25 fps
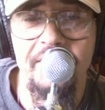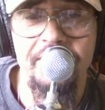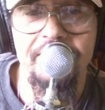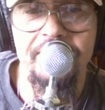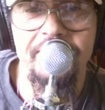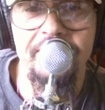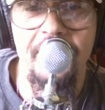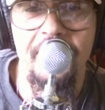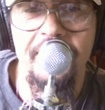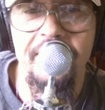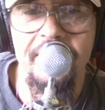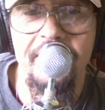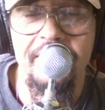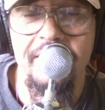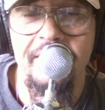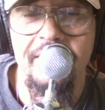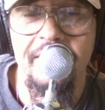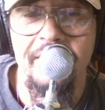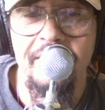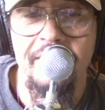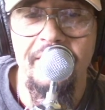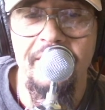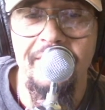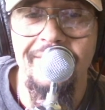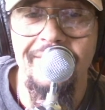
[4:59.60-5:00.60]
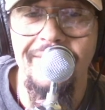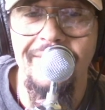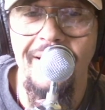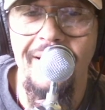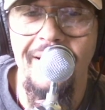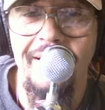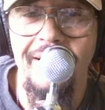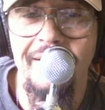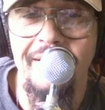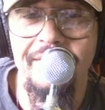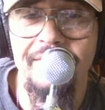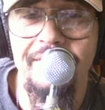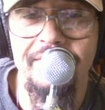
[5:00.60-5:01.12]
say,
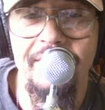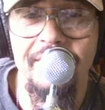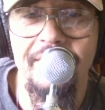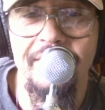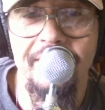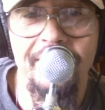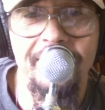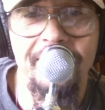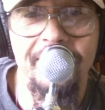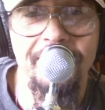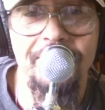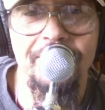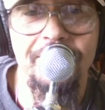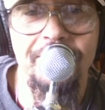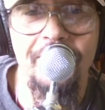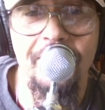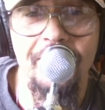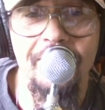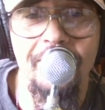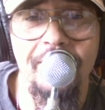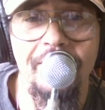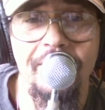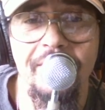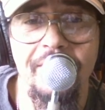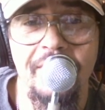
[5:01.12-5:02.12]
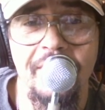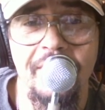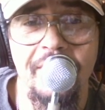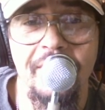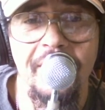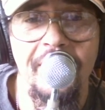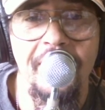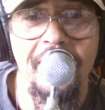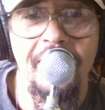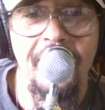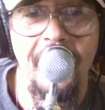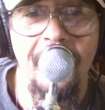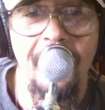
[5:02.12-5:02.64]
God is in control.
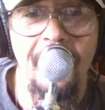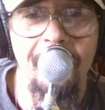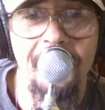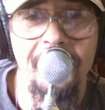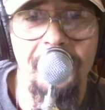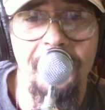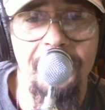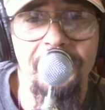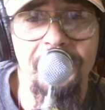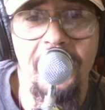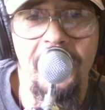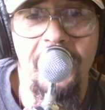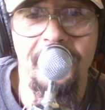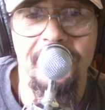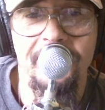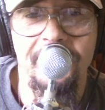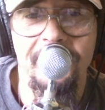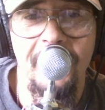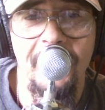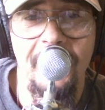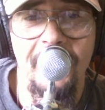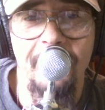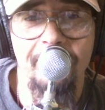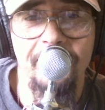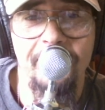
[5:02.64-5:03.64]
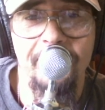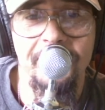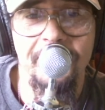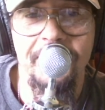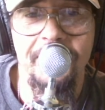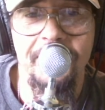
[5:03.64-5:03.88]
I want to thank Tom and